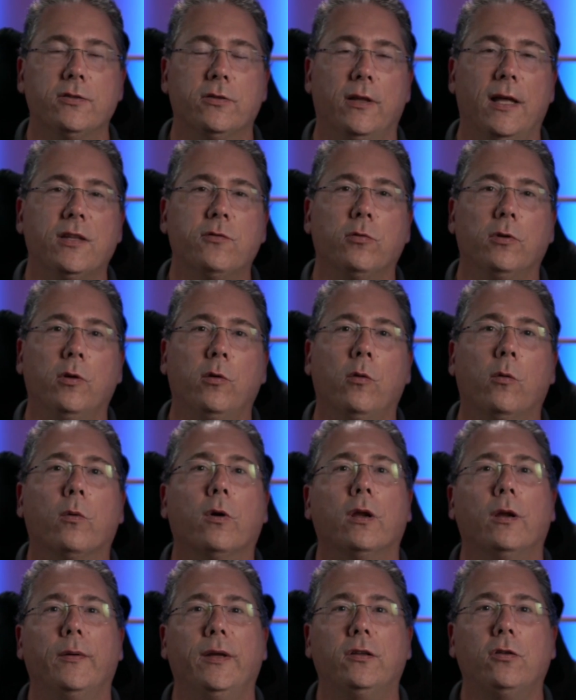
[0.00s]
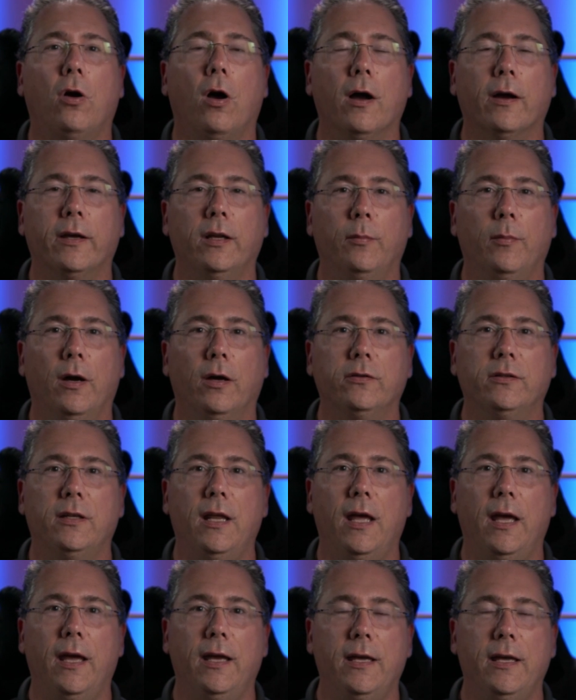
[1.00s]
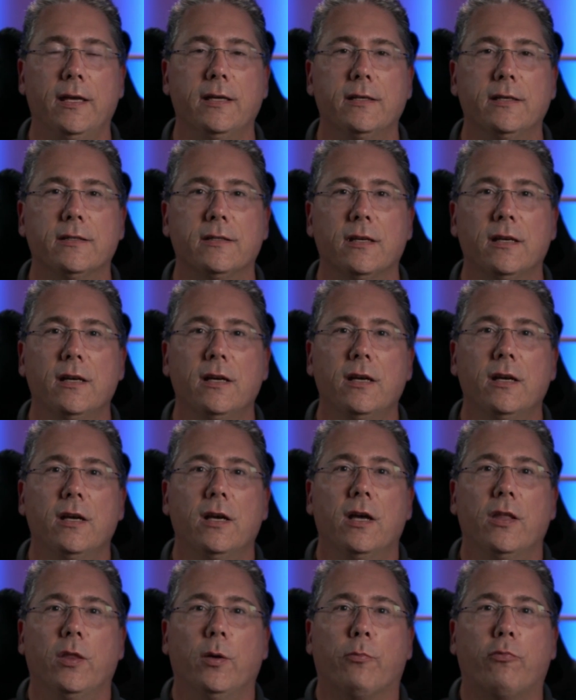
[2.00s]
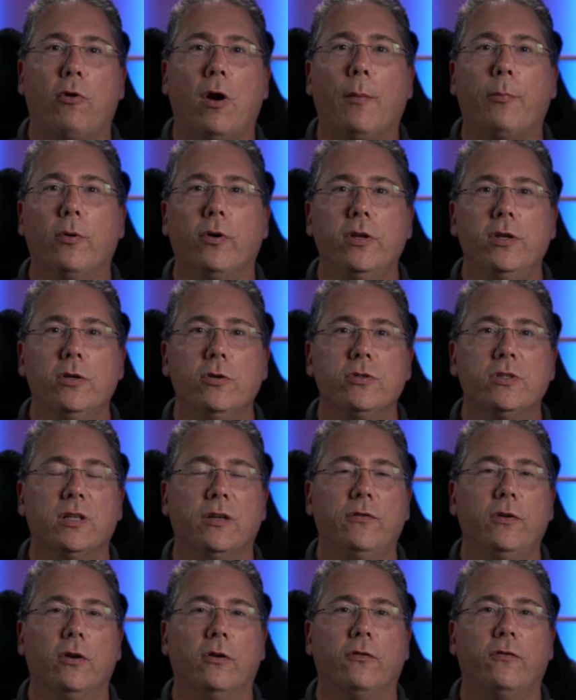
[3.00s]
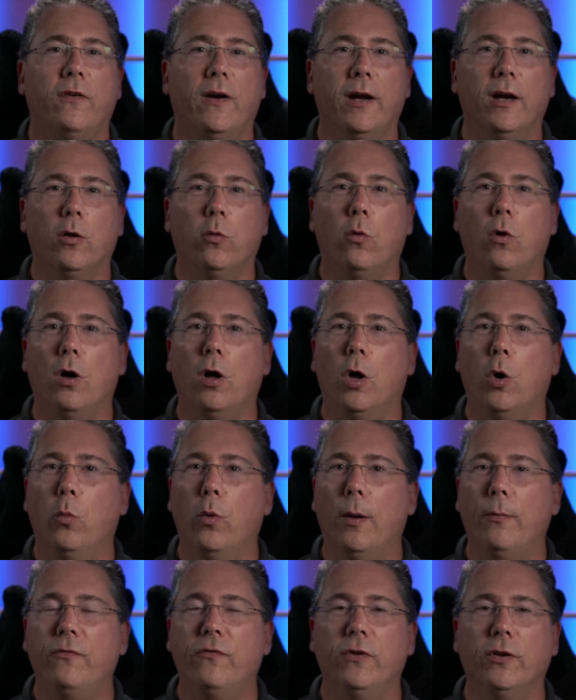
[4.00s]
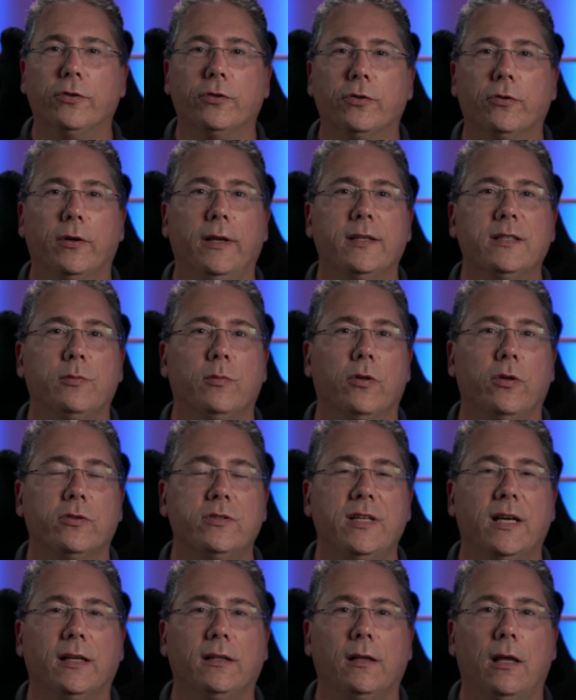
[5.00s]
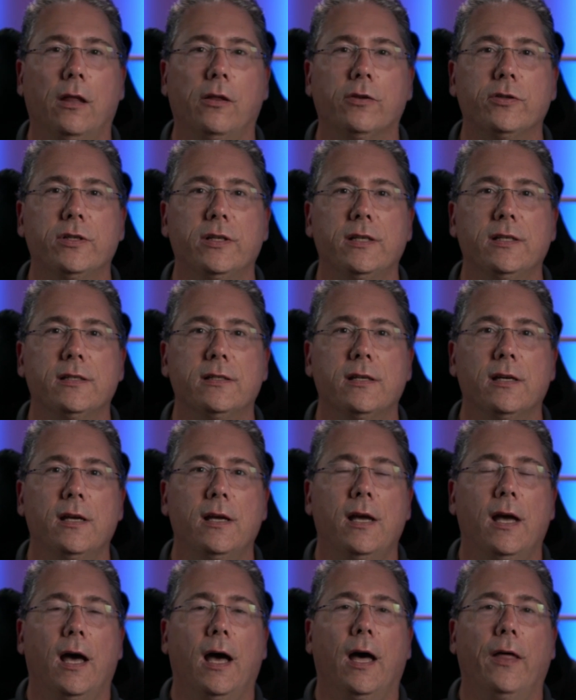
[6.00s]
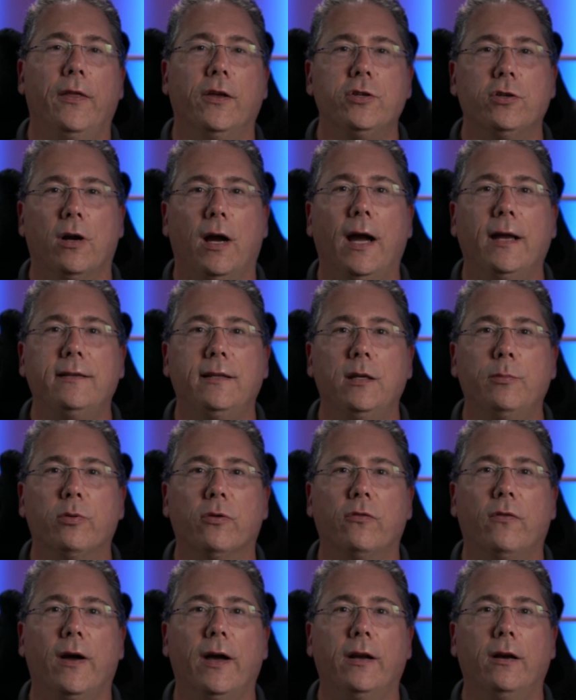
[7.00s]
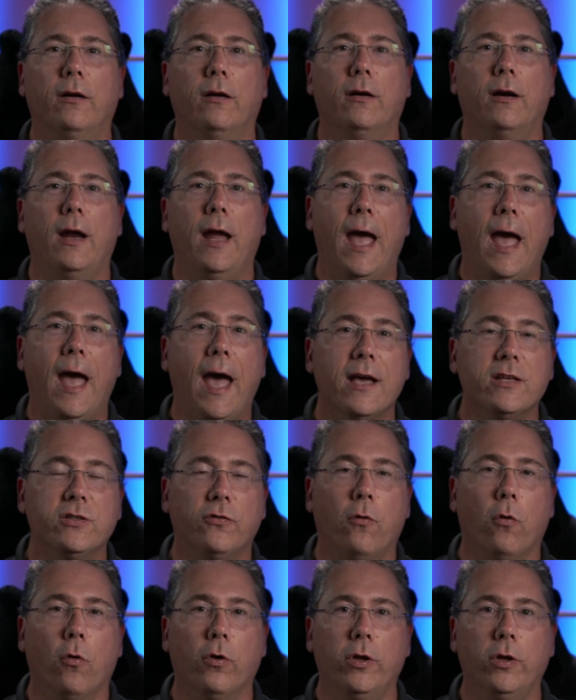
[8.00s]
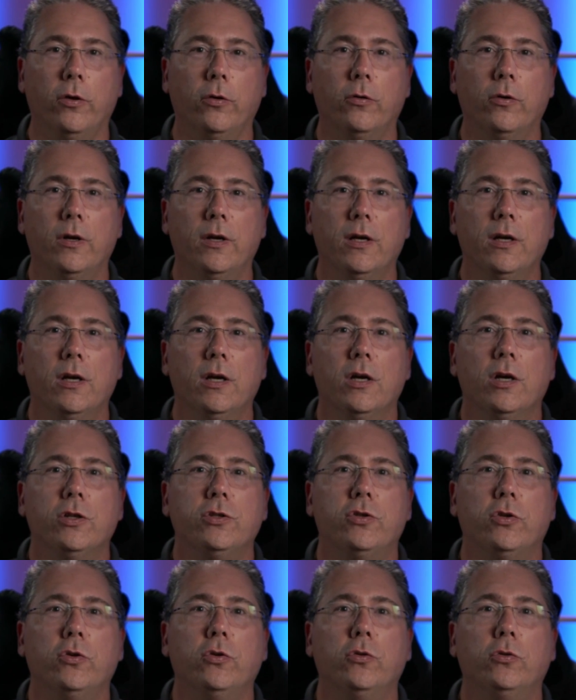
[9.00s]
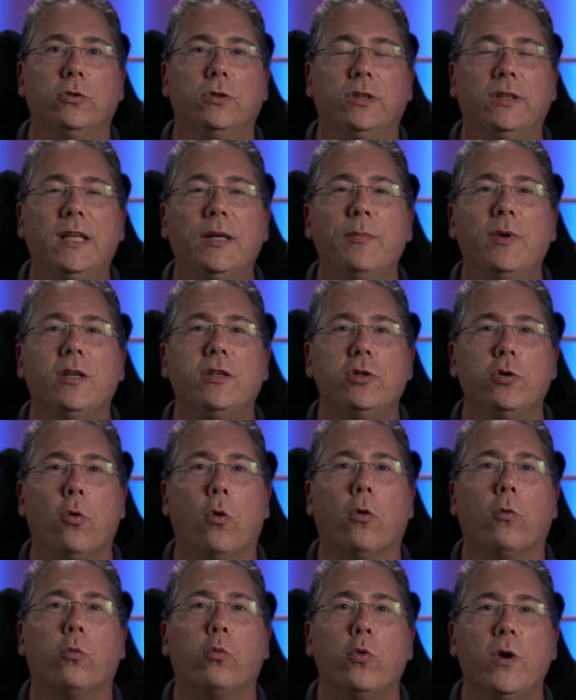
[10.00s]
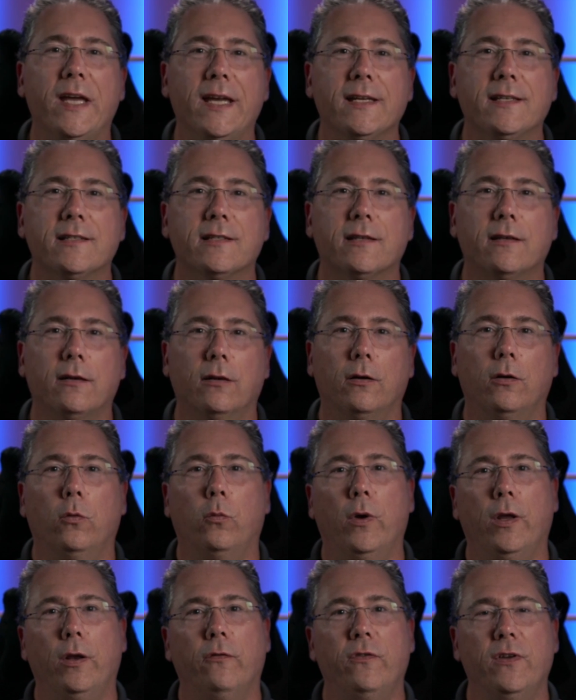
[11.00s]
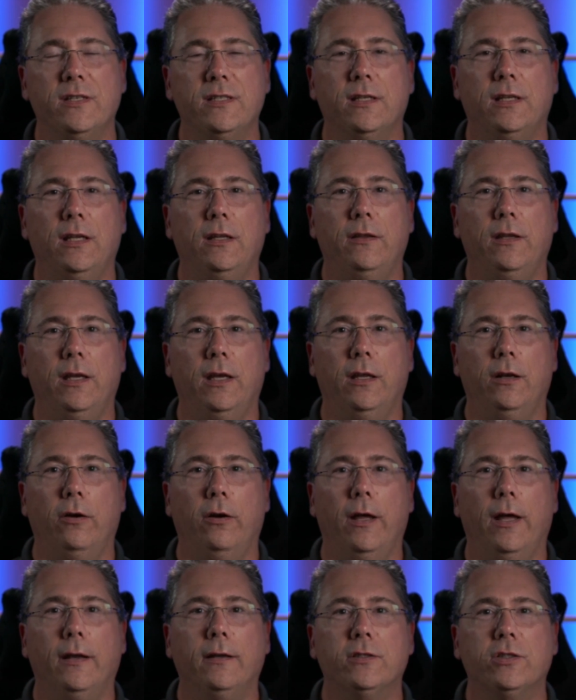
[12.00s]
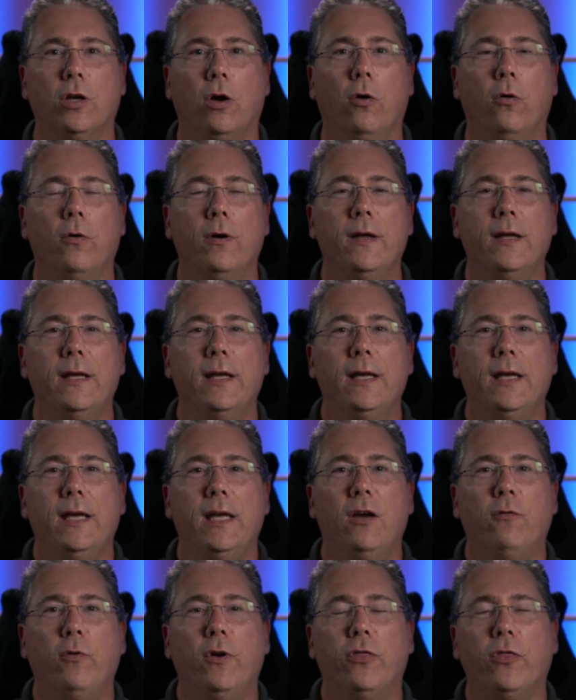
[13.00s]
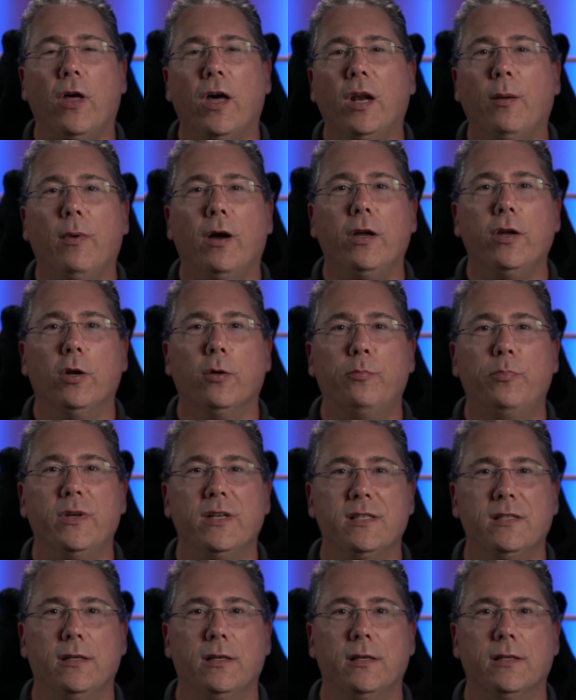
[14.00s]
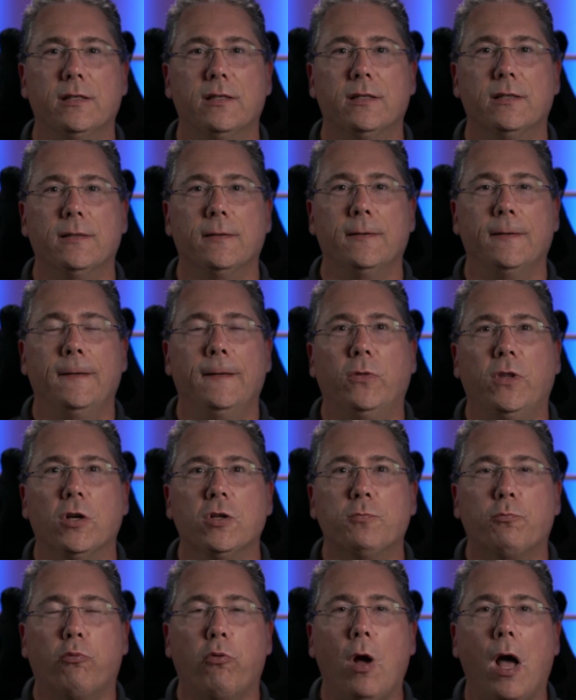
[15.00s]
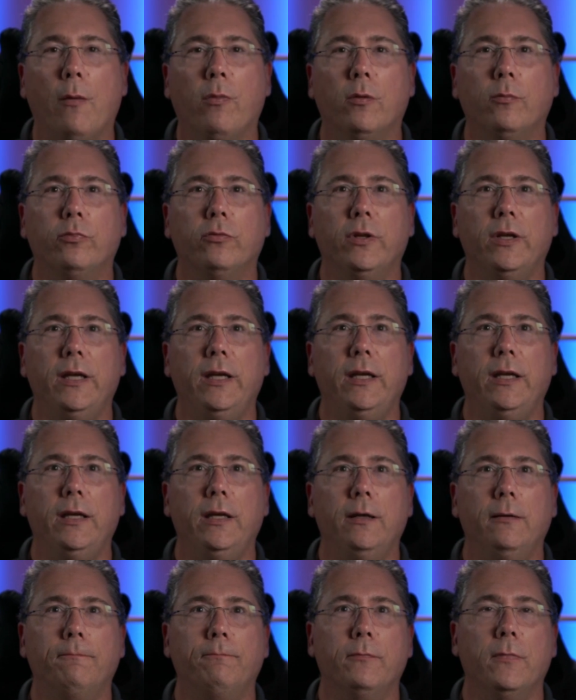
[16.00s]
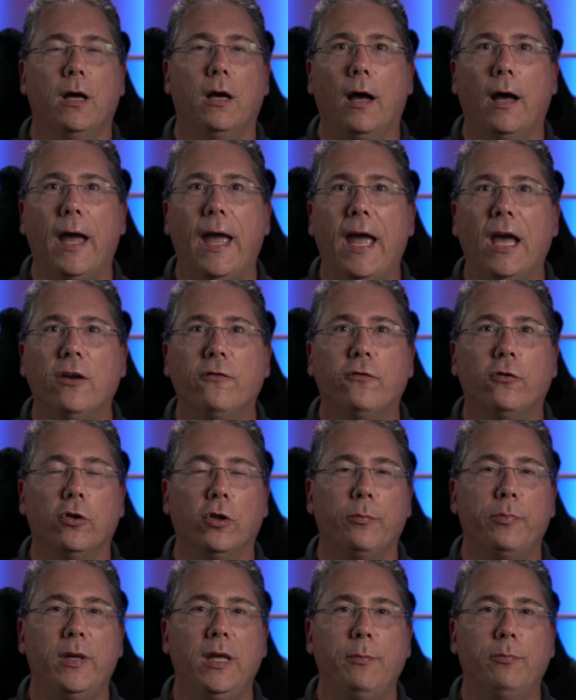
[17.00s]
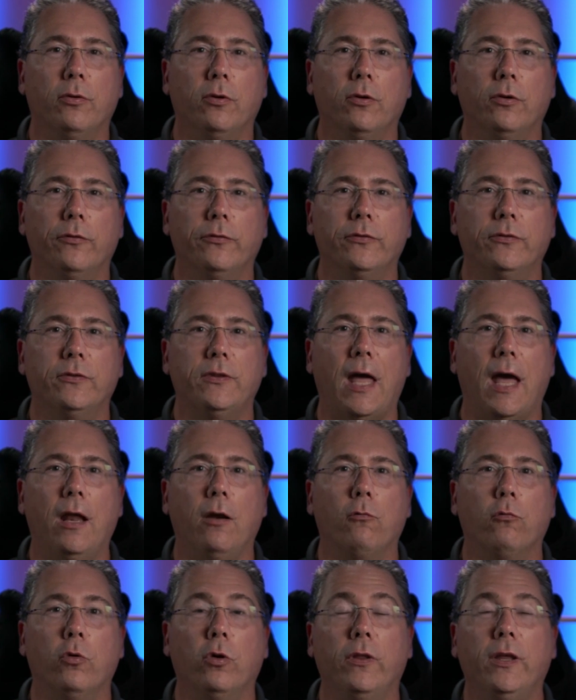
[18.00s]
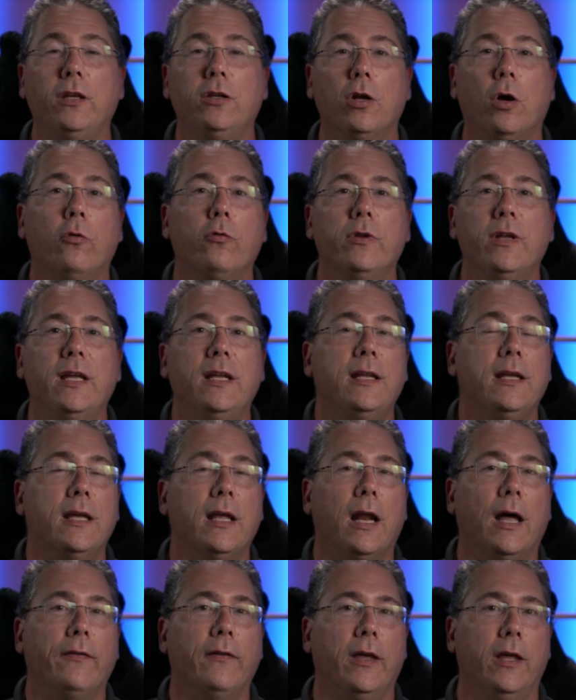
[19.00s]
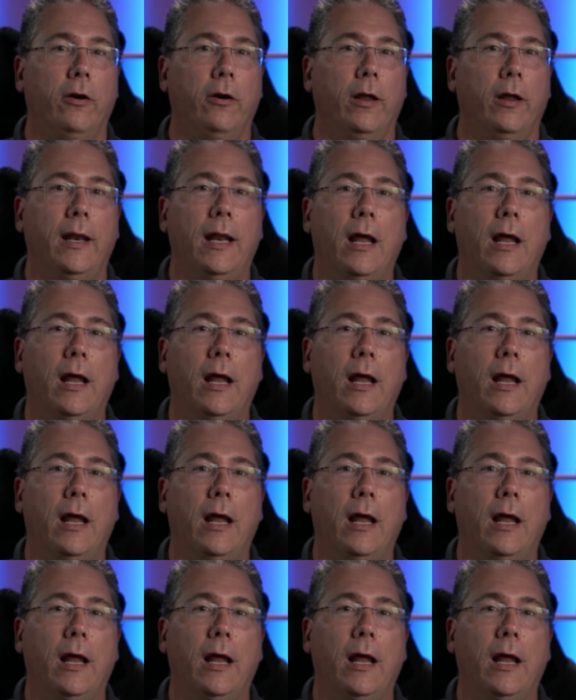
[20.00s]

So that's really what we're going to be talking about today is the proper use of your firewall, web filtering, and some other technologies that your IT provider has for you to limit your risk when visiting the internet. So if we thought about your business, there's probably a handful of people that really don't need to get on the internet.